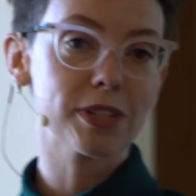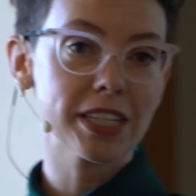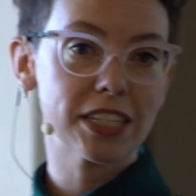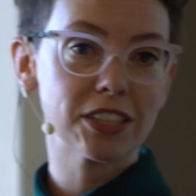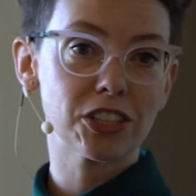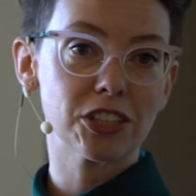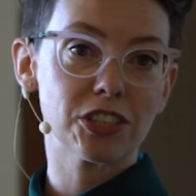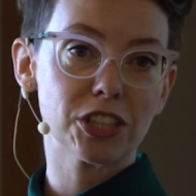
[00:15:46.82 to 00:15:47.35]

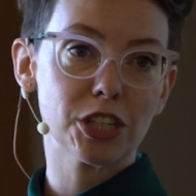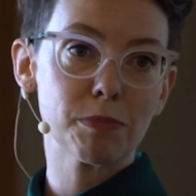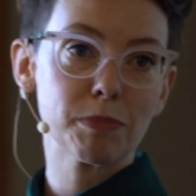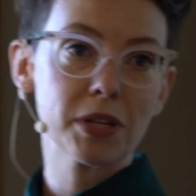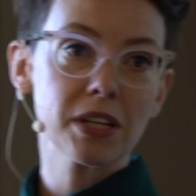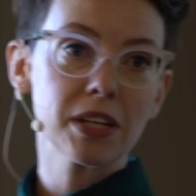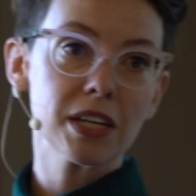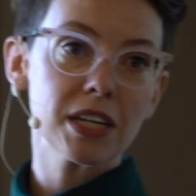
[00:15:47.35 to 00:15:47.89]

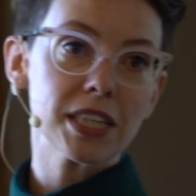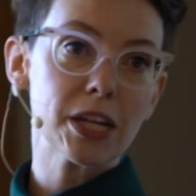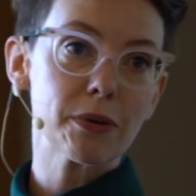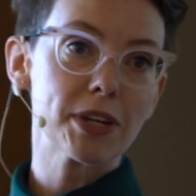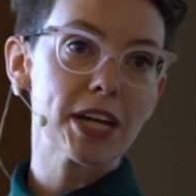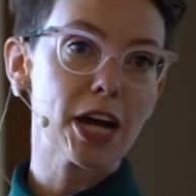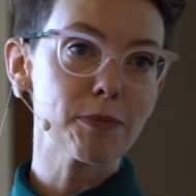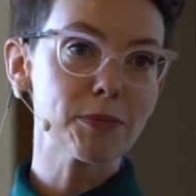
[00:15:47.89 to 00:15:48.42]
relationship that
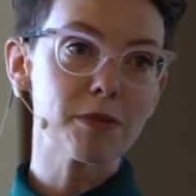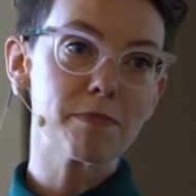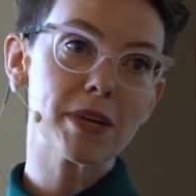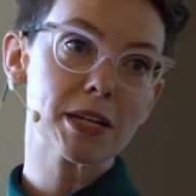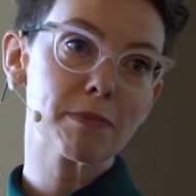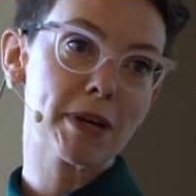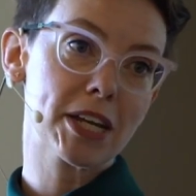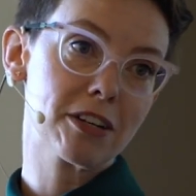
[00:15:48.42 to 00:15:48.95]
would help them
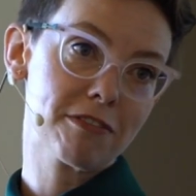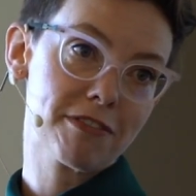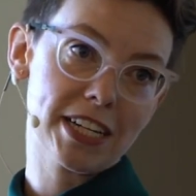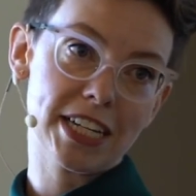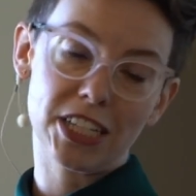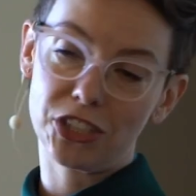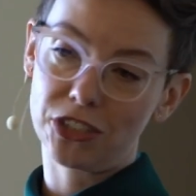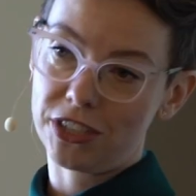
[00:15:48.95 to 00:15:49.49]
make better
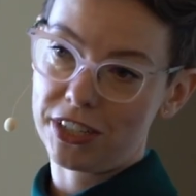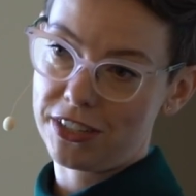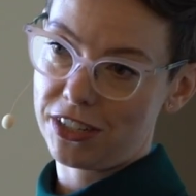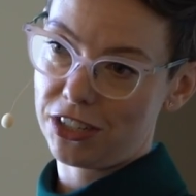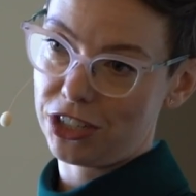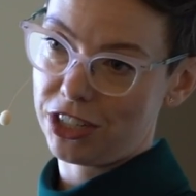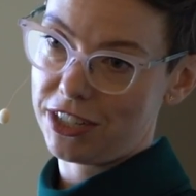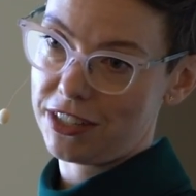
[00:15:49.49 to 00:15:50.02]
financial
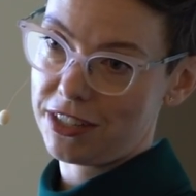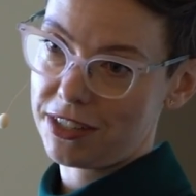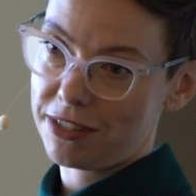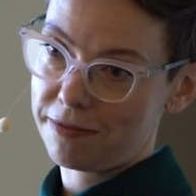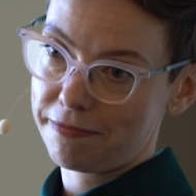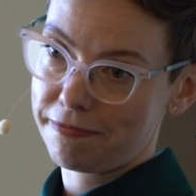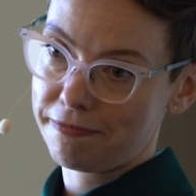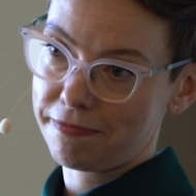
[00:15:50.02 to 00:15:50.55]

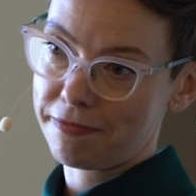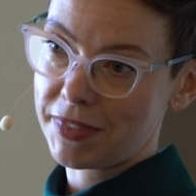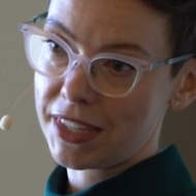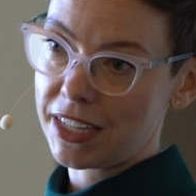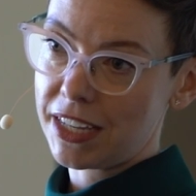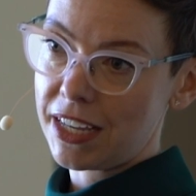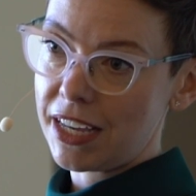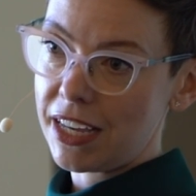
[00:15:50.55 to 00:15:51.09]
decisions.
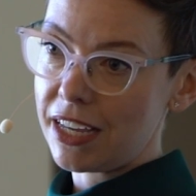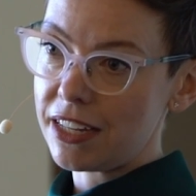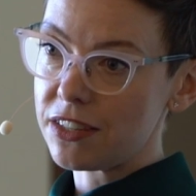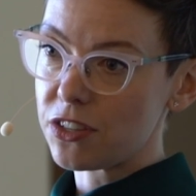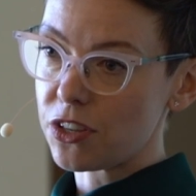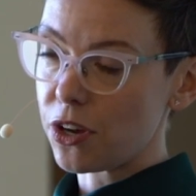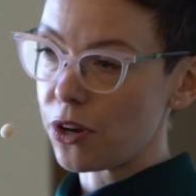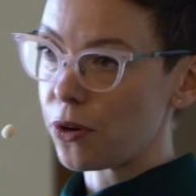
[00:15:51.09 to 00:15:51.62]
And
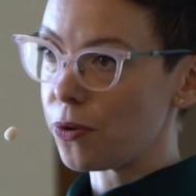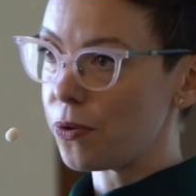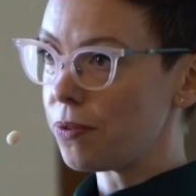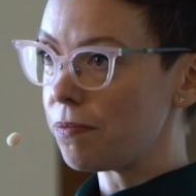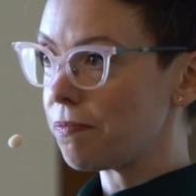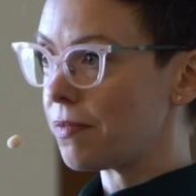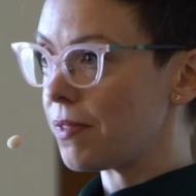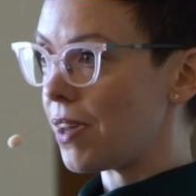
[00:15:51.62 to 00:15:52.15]

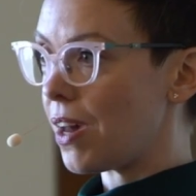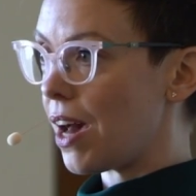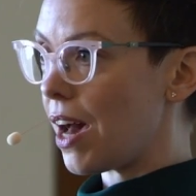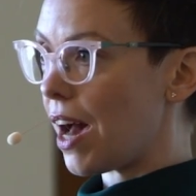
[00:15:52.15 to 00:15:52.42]
so